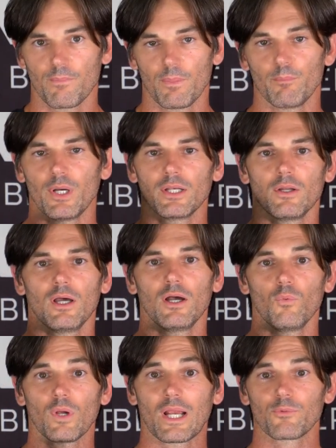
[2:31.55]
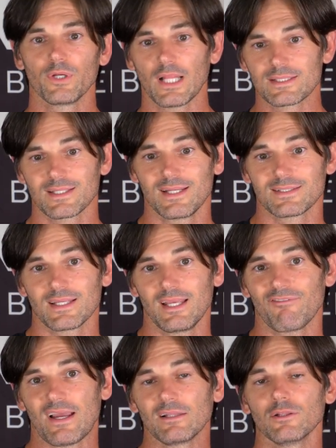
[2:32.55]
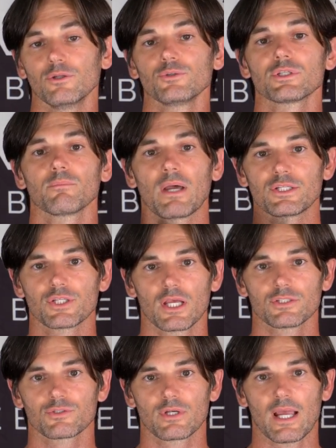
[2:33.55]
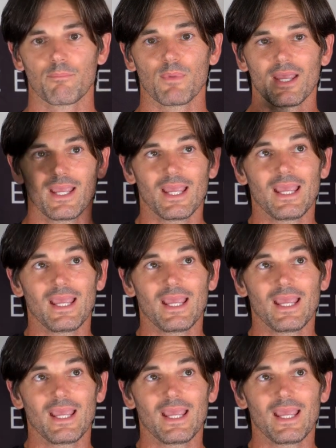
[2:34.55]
but what I realized is if I loosen my chest strap,